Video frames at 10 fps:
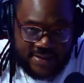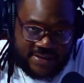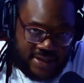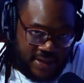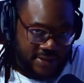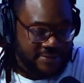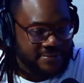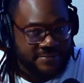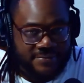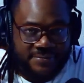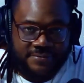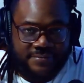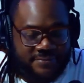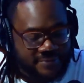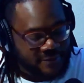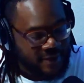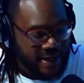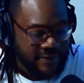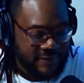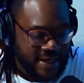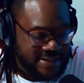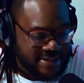So whenever